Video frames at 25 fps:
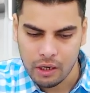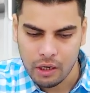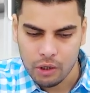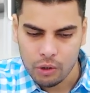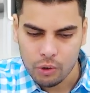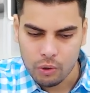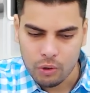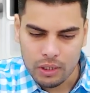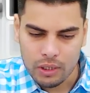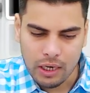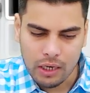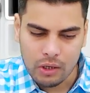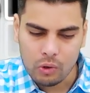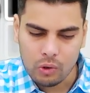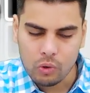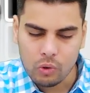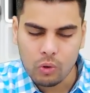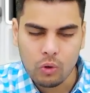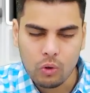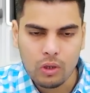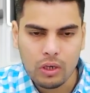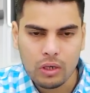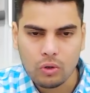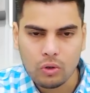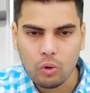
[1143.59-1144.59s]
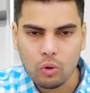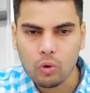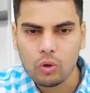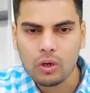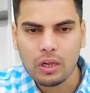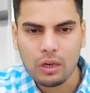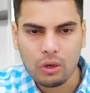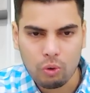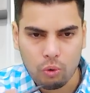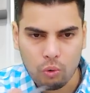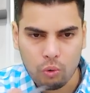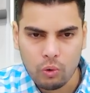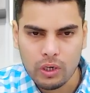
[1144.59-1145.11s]
you will get to know the
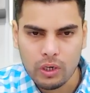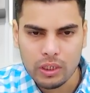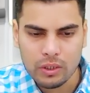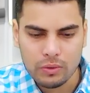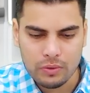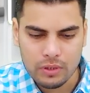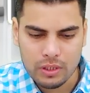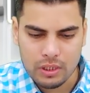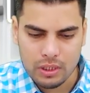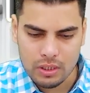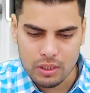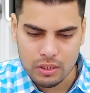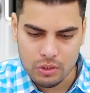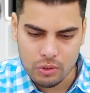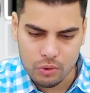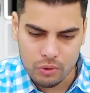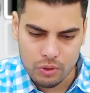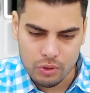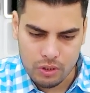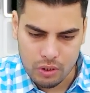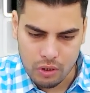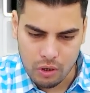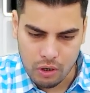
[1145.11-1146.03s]
total units which is used,